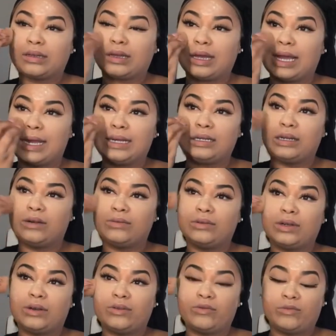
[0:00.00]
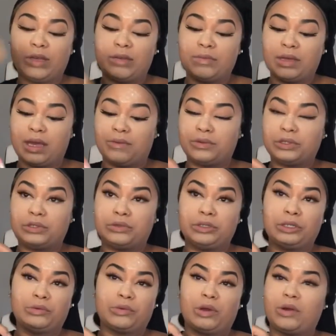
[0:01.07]
I don't know, maybe I was doing
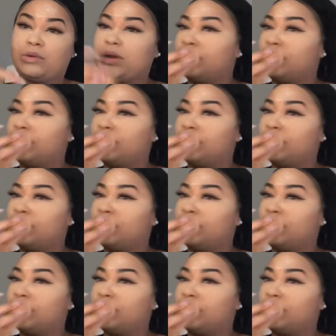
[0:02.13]
it wrong when